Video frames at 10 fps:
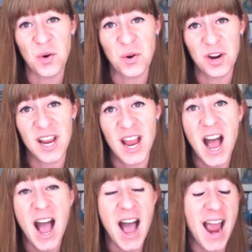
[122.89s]
gory,
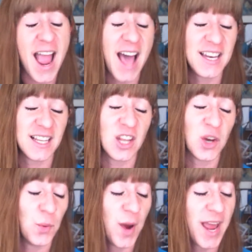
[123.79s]
I had to
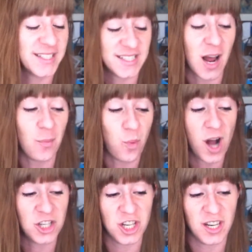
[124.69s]
look away and stop
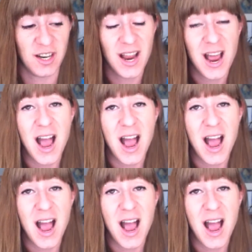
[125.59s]
watching.